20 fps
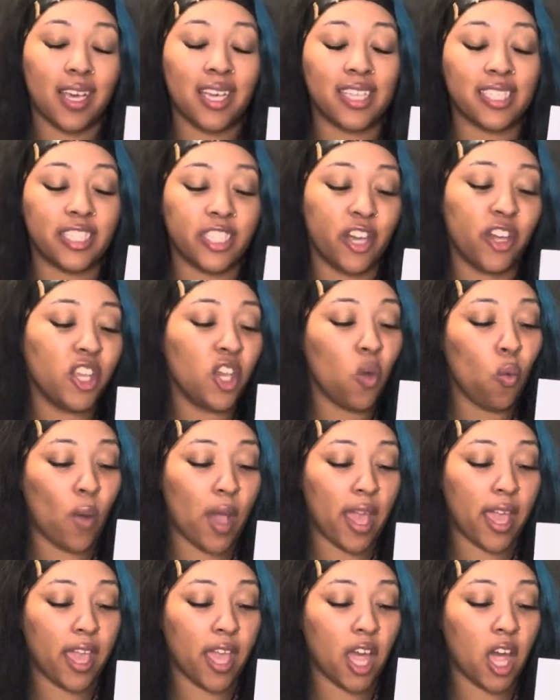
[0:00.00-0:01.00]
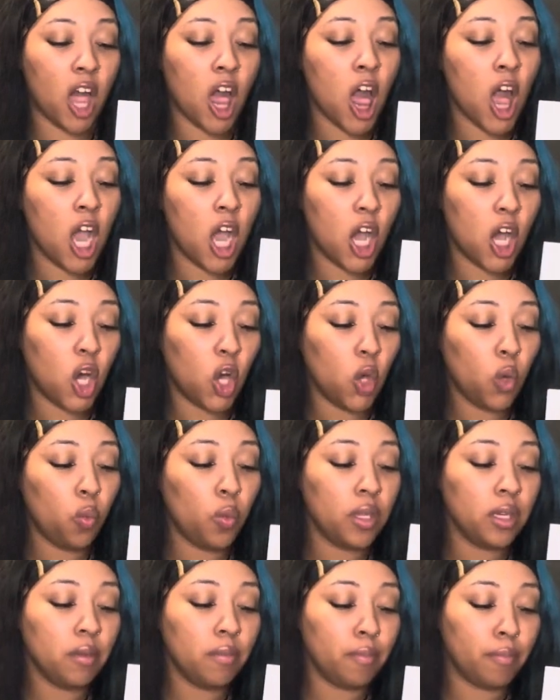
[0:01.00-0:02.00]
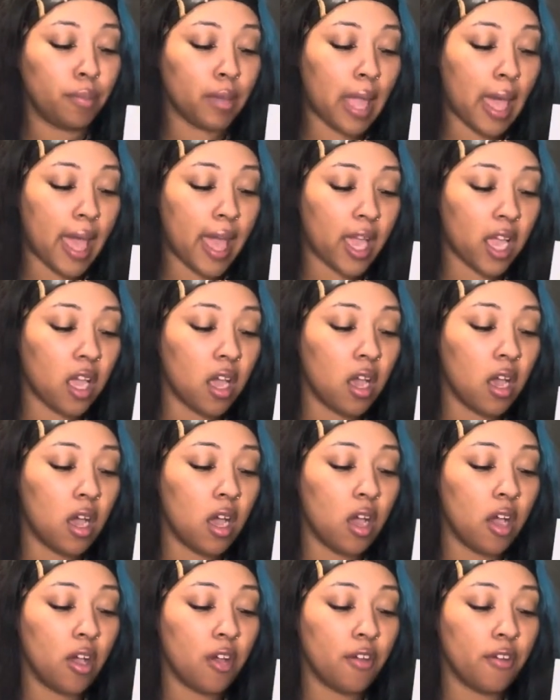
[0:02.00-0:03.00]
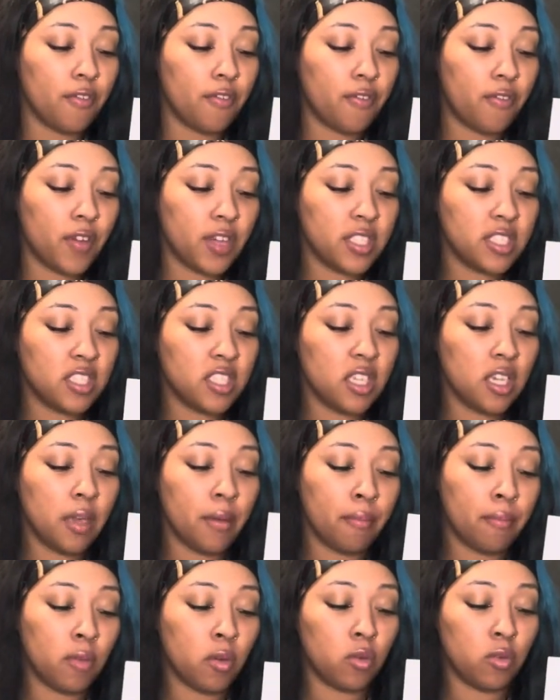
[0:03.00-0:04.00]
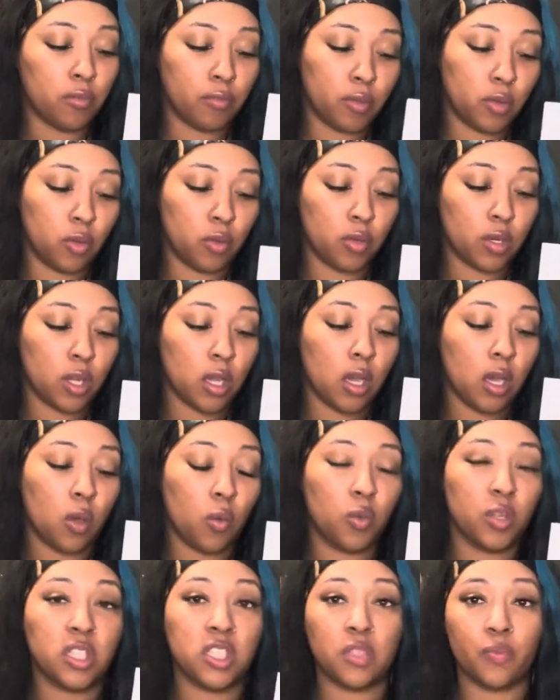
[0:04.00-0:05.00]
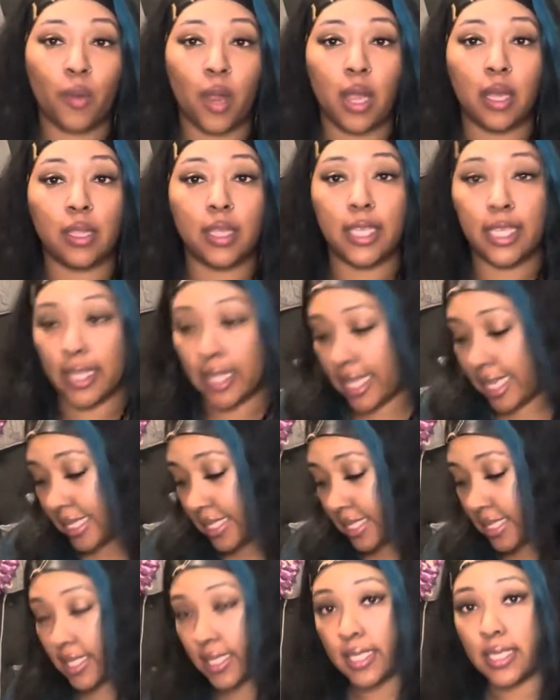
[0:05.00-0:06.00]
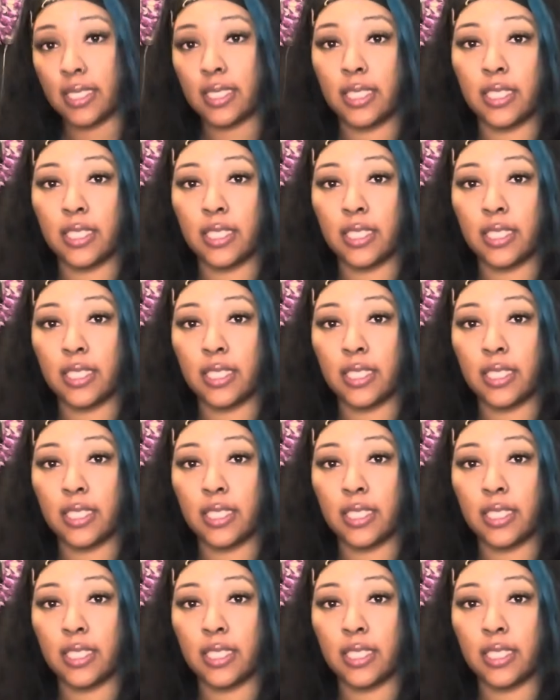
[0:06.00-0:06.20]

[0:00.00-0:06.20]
Azalea Wang Owen Black Fuzzy Moon Boot with sparkly laces.